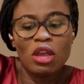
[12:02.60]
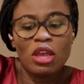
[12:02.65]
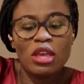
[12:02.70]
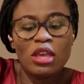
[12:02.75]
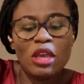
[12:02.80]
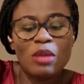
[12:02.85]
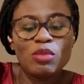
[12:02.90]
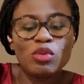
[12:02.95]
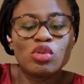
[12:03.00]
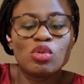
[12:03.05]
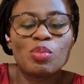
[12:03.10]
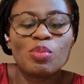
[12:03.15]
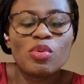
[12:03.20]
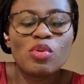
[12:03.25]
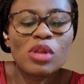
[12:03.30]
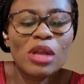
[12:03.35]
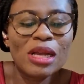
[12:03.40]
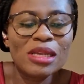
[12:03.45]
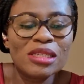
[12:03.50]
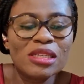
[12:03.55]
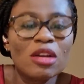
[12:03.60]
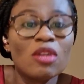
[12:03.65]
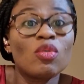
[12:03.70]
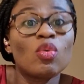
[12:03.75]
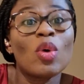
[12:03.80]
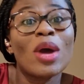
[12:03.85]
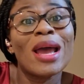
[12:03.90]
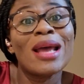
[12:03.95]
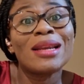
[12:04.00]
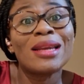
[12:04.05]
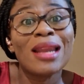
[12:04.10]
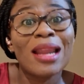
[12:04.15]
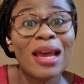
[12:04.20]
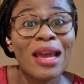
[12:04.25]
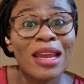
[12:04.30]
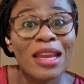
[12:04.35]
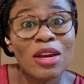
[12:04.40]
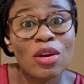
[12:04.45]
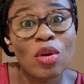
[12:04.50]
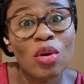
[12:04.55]
able to pull herself while
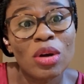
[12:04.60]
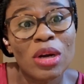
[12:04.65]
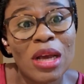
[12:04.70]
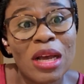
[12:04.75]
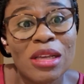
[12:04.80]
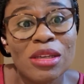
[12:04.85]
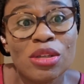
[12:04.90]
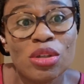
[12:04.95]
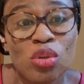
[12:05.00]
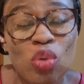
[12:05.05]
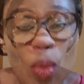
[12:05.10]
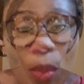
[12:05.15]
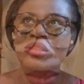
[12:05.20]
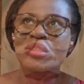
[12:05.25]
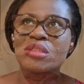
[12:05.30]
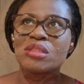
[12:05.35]
lying on her stomach.